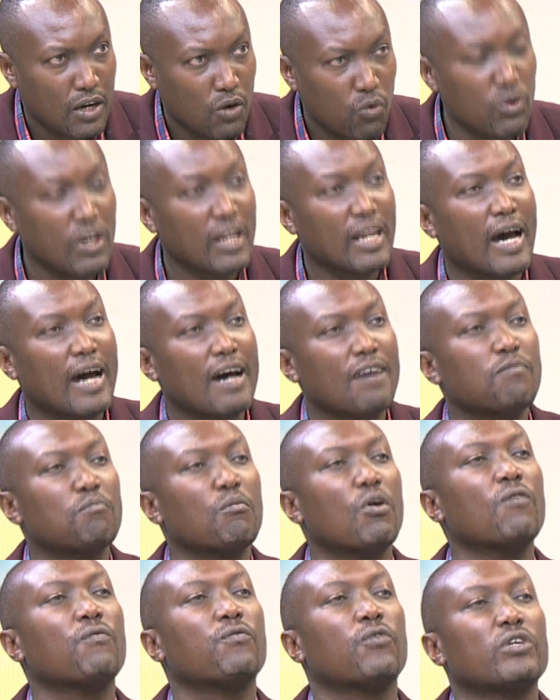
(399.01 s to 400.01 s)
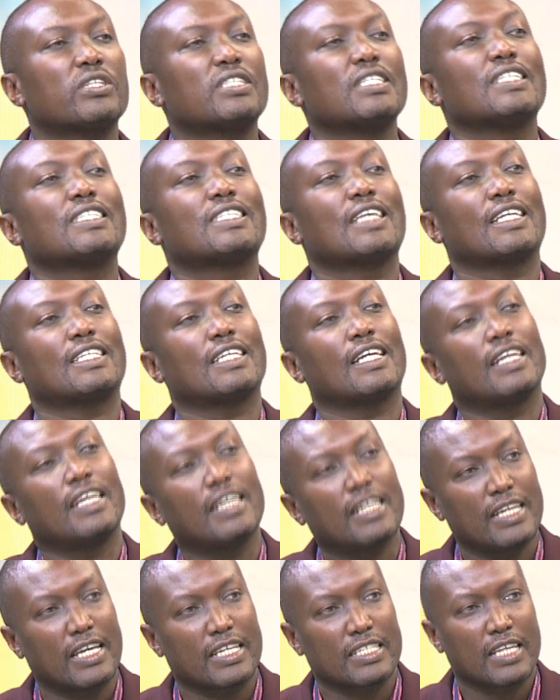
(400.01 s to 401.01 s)
will have more votes in certain
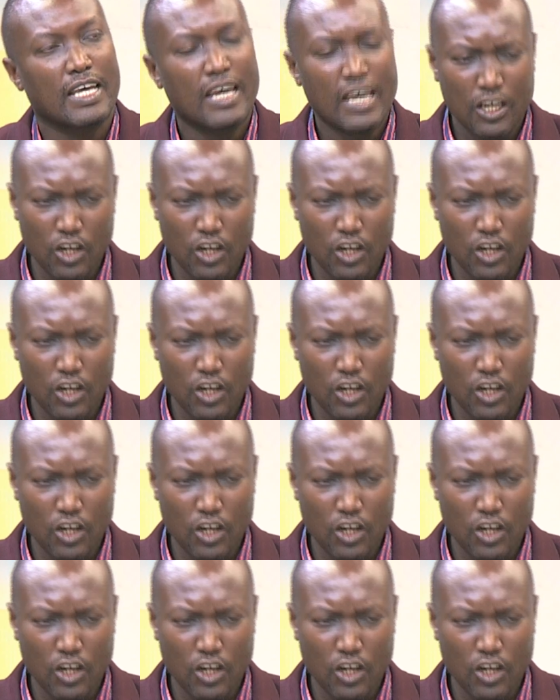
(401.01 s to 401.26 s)
areas.